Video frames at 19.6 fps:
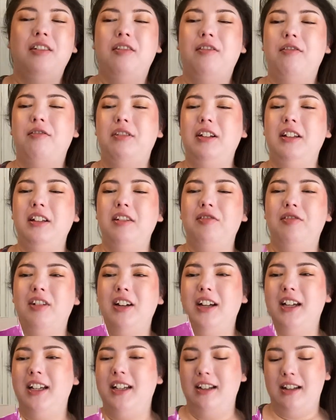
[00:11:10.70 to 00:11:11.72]
Really
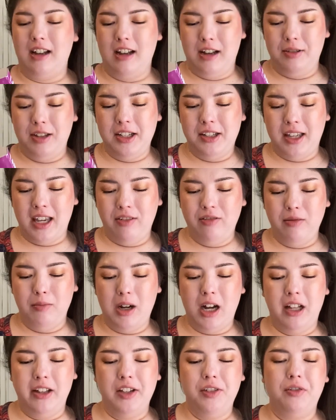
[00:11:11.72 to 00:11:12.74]
fun. This came from
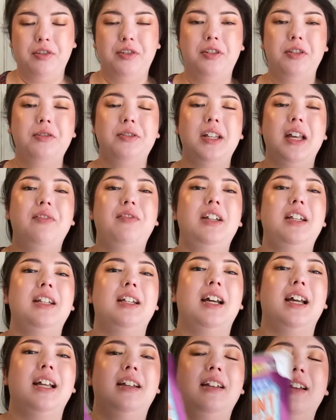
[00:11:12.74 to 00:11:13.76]
Ollie's for
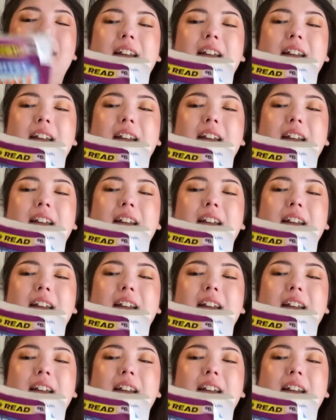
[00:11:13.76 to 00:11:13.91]
$2.79.